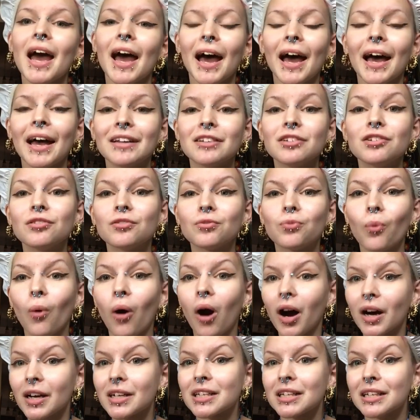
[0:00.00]
and you've
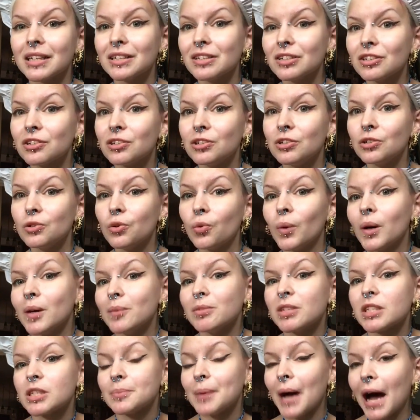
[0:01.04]
walked into
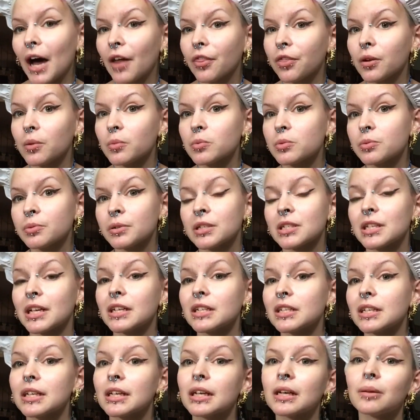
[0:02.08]
women's bathrooms
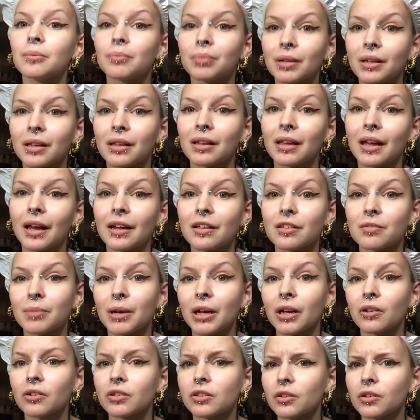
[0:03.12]
presenting completely as male.